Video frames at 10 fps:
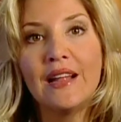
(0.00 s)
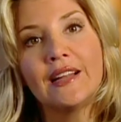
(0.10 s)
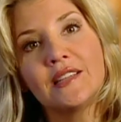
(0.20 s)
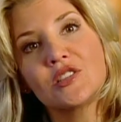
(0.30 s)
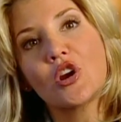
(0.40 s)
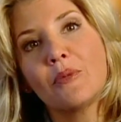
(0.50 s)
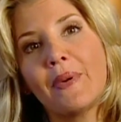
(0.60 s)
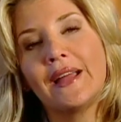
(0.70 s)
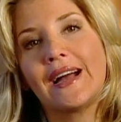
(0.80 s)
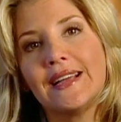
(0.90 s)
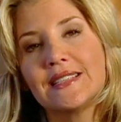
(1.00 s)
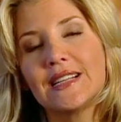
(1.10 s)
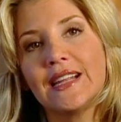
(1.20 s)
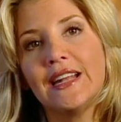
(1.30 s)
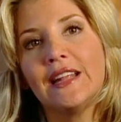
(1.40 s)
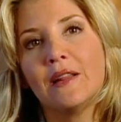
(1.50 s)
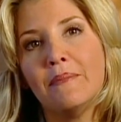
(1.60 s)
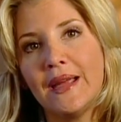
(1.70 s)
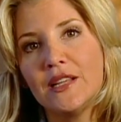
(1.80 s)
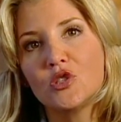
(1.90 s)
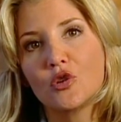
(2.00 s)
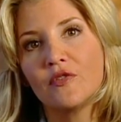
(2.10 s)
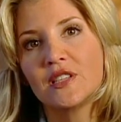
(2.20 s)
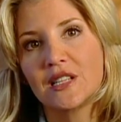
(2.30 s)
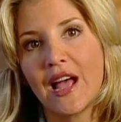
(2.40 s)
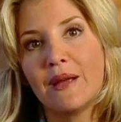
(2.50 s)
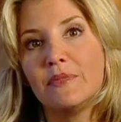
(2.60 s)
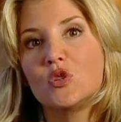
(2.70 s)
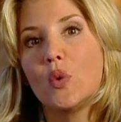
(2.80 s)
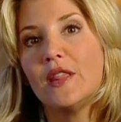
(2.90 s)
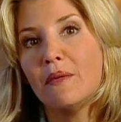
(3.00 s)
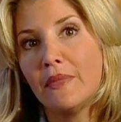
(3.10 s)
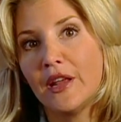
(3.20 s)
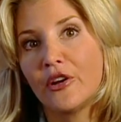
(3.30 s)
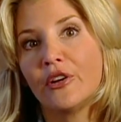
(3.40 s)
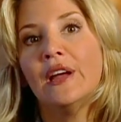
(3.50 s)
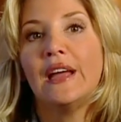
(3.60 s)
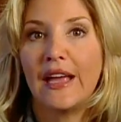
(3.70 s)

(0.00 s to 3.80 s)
Let's start by isolating the main service line between the meter